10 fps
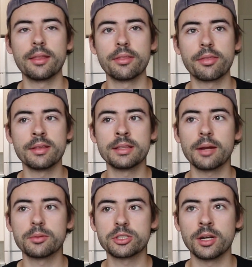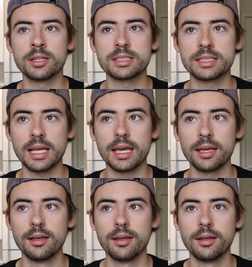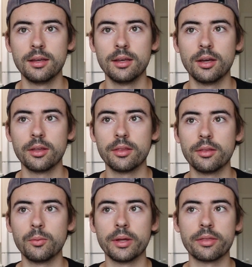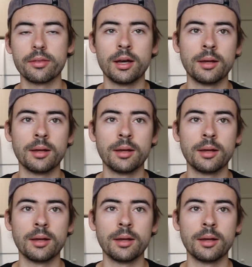the thing that I was trying to say with